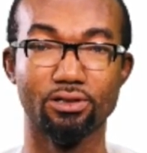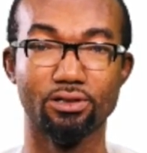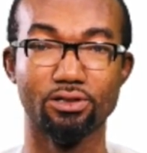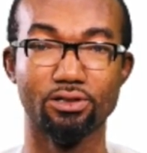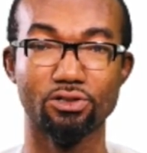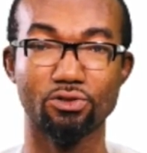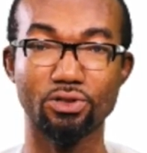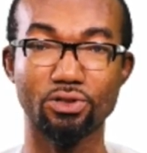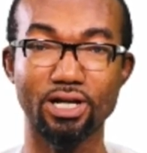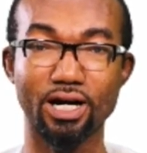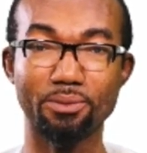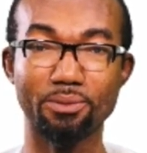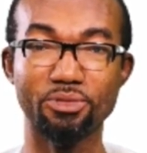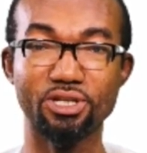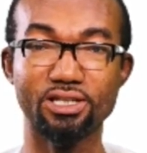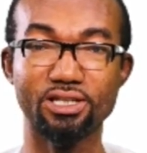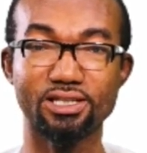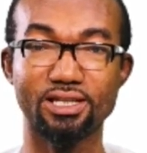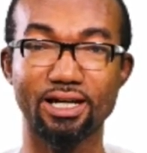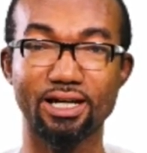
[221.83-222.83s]
So that
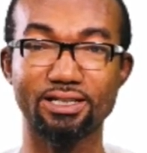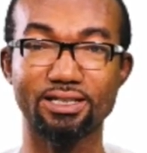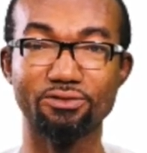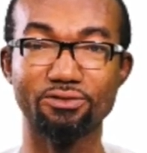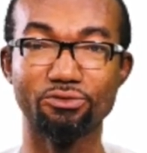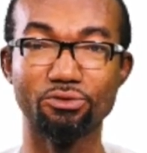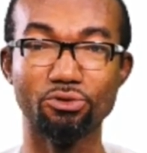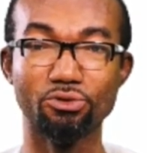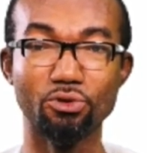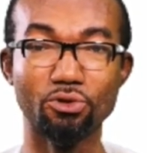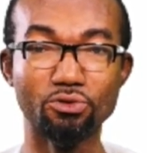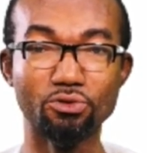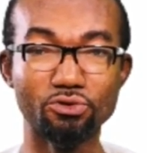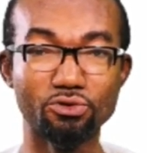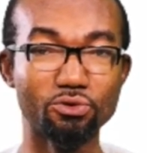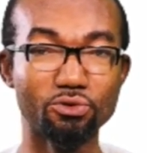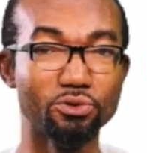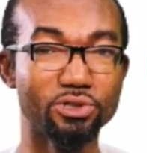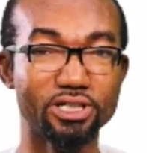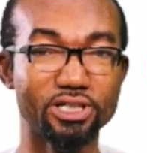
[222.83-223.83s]
means that if you don't
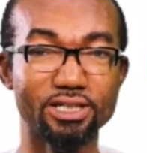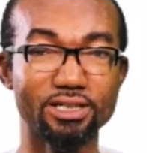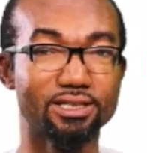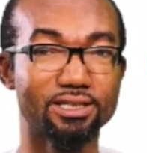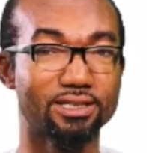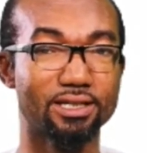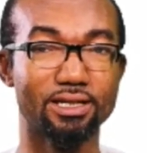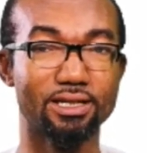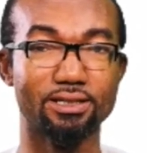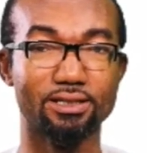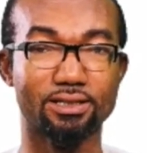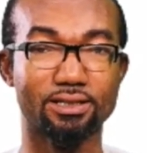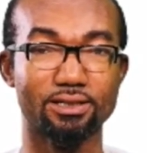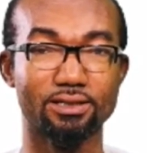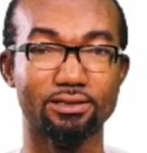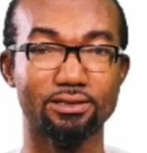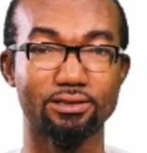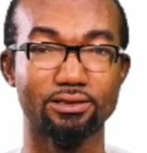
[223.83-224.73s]
do these things,